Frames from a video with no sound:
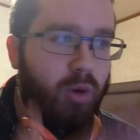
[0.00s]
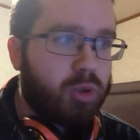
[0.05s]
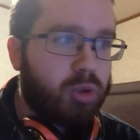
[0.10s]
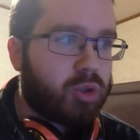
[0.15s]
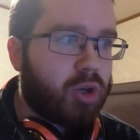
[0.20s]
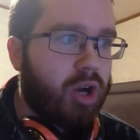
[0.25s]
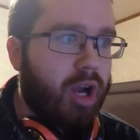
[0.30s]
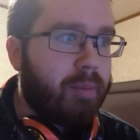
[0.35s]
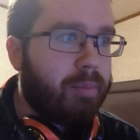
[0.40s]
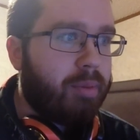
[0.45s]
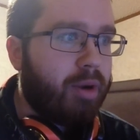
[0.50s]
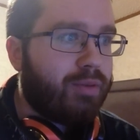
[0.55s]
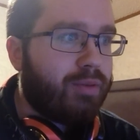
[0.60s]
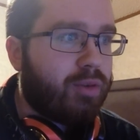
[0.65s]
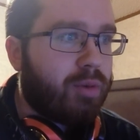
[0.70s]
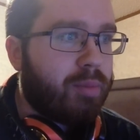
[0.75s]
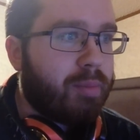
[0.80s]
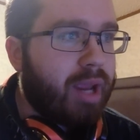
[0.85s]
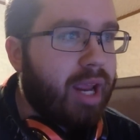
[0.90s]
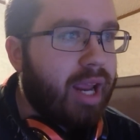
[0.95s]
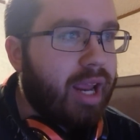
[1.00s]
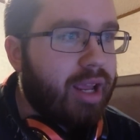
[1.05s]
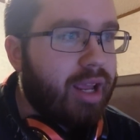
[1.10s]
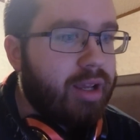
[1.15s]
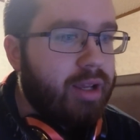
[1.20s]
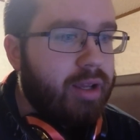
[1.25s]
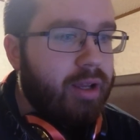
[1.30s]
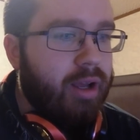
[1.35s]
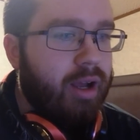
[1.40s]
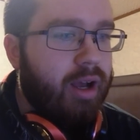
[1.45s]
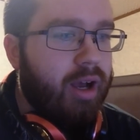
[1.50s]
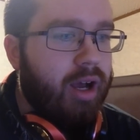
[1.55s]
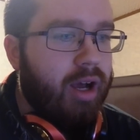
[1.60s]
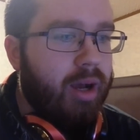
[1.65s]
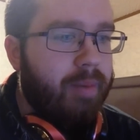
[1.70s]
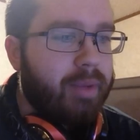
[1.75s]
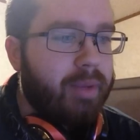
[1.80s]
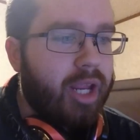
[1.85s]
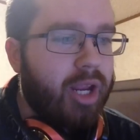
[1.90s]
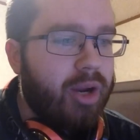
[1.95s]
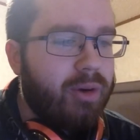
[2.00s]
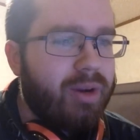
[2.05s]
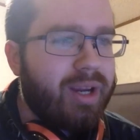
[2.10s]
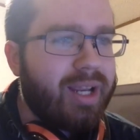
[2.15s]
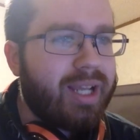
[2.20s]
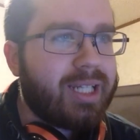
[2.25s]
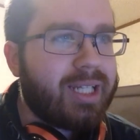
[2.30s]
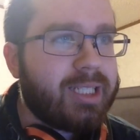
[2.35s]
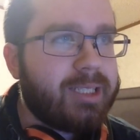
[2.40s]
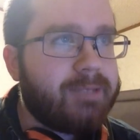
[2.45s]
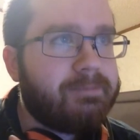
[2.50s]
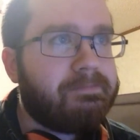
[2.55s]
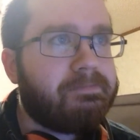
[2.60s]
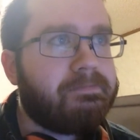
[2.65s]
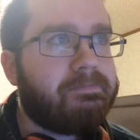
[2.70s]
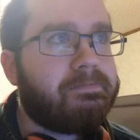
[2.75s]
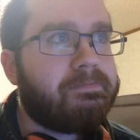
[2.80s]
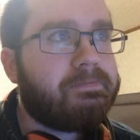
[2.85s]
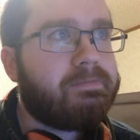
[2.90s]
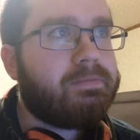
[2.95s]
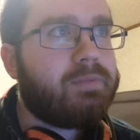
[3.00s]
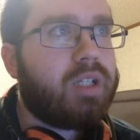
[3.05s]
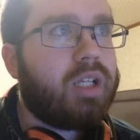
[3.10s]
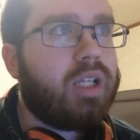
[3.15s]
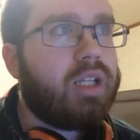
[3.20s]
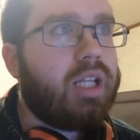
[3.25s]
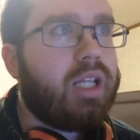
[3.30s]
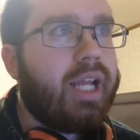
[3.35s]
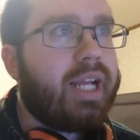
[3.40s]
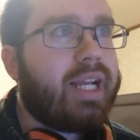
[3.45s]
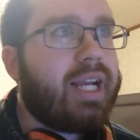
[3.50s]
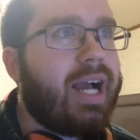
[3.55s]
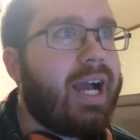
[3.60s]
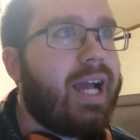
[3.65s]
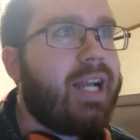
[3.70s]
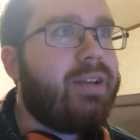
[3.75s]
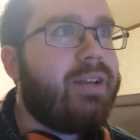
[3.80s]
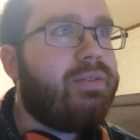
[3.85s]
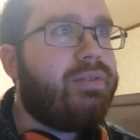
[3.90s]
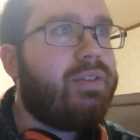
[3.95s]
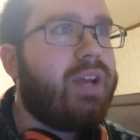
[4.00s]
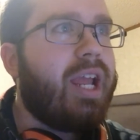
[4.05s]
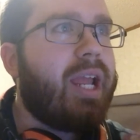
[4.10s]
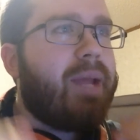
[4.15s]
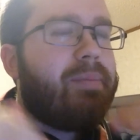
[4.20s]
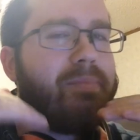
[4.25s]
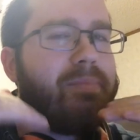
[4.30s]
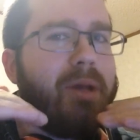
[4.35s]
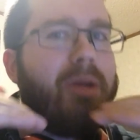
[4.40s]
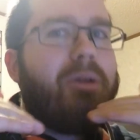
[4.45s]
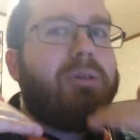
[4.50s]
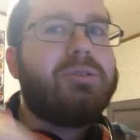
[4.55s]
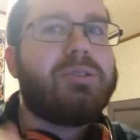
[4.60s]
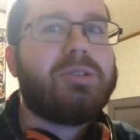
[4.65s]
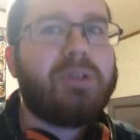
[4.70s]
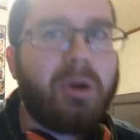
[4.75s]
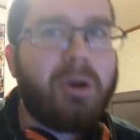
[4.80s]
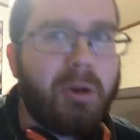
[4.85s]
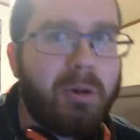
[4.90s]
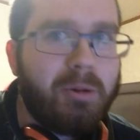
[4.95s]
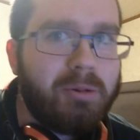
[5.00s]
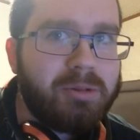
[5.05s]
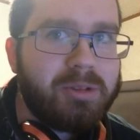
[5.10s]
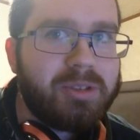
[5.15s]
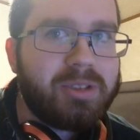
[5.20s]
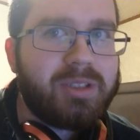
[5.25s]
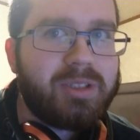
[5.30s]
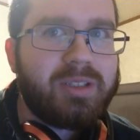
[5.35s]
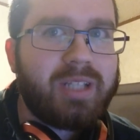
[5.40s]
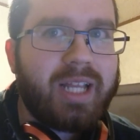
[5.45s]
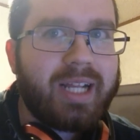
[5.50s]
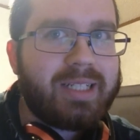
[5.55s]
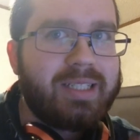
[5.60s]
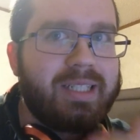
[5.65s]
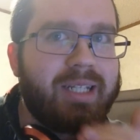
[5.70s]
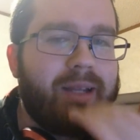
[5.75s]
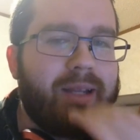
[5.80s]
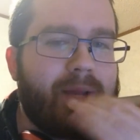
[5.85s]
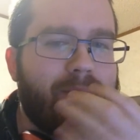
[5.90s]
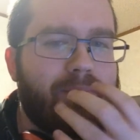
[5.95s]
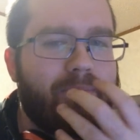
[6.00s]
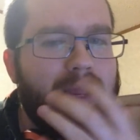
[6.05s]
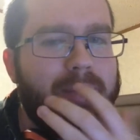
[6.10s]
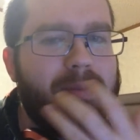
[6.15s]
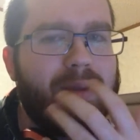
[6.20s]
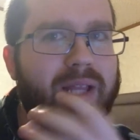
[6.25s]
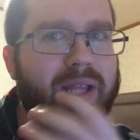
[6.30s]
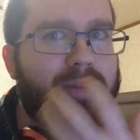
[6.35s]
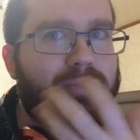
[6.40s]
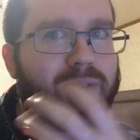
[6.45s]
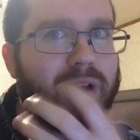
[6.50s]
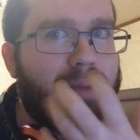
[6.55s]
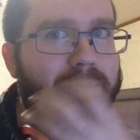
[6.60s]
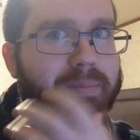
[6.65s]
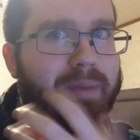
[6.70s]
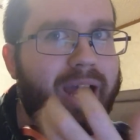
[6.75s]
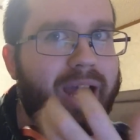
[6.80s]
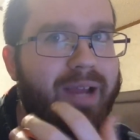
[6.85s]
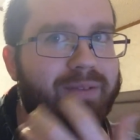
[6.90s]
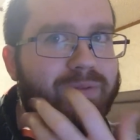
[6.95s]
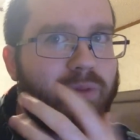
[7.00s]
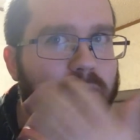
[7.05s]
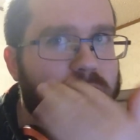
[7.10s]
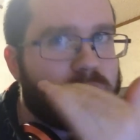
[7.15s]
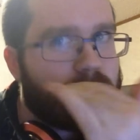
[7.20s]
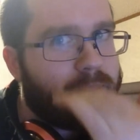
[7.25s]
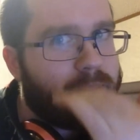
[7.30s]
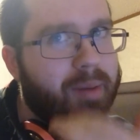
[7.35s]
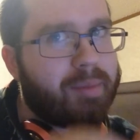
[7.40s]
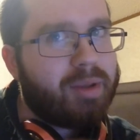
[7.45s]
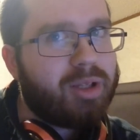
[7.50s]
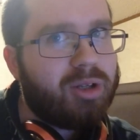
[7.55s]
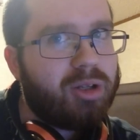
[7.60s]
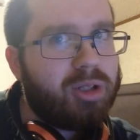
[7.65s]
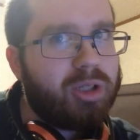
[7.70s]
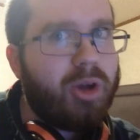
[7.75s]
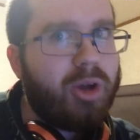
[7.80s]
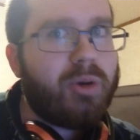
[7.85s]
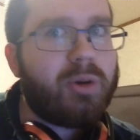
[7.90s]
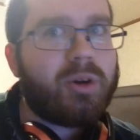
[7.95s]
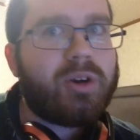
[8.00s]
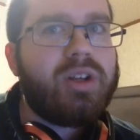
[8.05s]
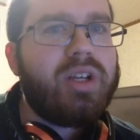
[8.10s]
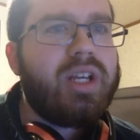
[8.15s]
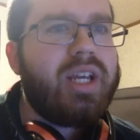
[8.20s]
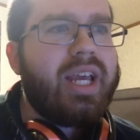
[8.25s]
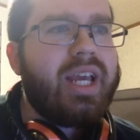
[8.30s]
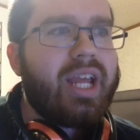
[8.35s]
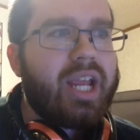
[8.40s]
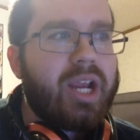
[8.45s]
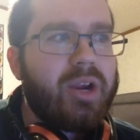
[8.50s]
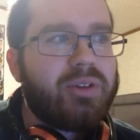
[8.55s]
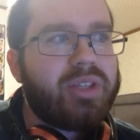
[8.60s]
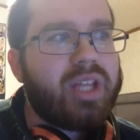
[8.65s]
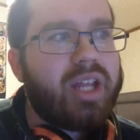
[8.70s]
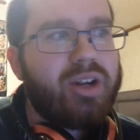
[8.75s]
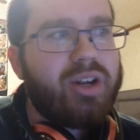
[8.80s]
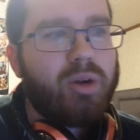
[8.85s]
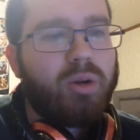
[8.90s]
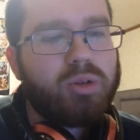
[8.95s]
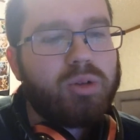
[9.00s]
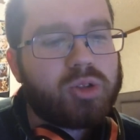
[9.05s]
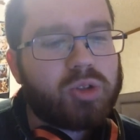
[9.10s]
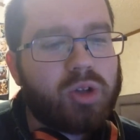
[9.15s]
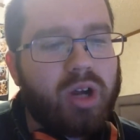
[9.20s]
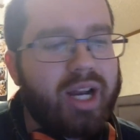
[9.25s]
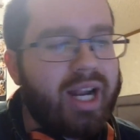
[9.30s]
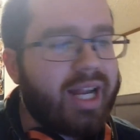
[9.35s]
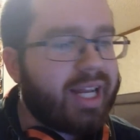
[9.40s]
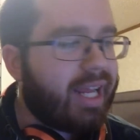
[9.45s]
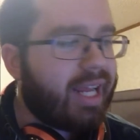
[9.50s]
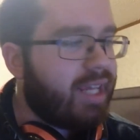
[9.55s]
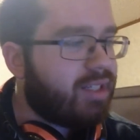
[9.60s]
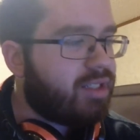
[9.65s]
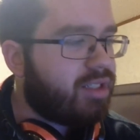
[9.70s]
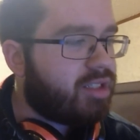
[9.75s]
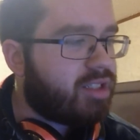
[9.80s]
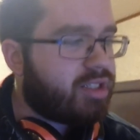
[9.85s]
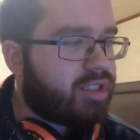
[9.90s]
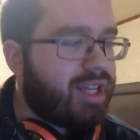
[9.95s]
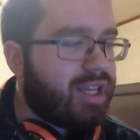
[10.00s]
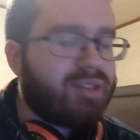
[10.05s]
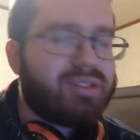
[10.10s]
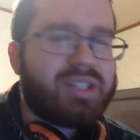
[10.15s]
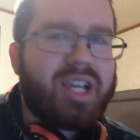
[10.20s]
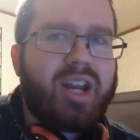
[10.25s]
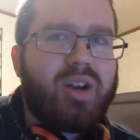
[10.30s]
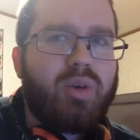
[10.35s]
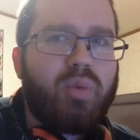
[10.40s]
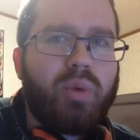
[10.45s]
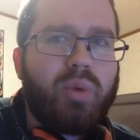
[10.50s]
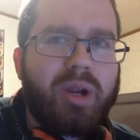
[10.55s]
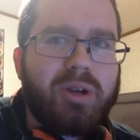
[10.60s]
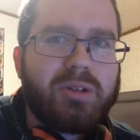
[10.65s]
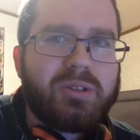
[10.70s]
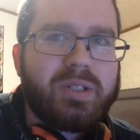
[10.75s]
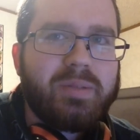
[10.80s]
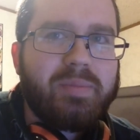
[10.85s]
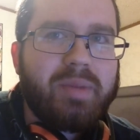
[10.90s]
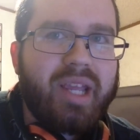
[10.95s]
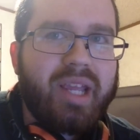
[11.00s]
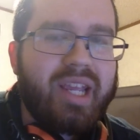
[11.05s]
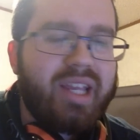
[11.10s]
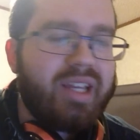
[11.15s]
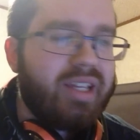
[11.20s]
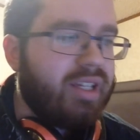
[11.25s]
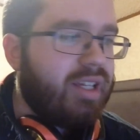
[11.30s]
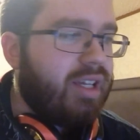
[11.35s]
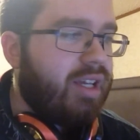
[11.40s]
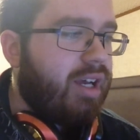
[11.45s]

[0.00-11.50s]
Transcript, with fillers: Ultron, but for me, hearing like kind of a middle toned, like maybe like around my voice, maybe a little lower, hearing that in Ultron, I guess it just sounds kind of weird to me.